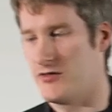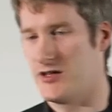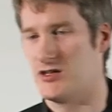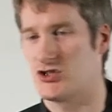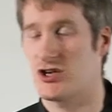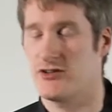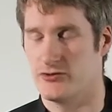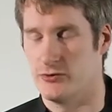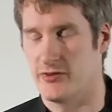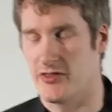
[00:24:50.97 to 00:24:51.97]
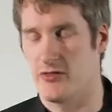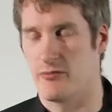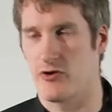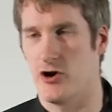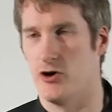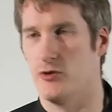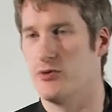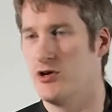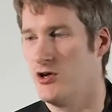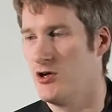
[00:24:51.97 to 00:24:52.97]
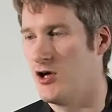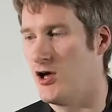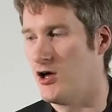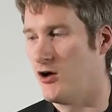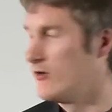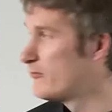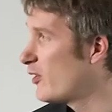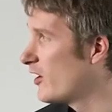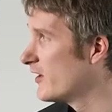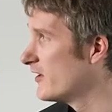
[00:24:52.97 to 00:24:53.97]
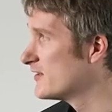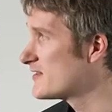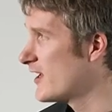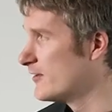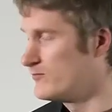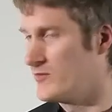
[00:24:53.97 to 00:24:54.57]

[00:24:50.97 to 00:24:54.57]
the shuttle, within the probe, uh, of Pioneer 10.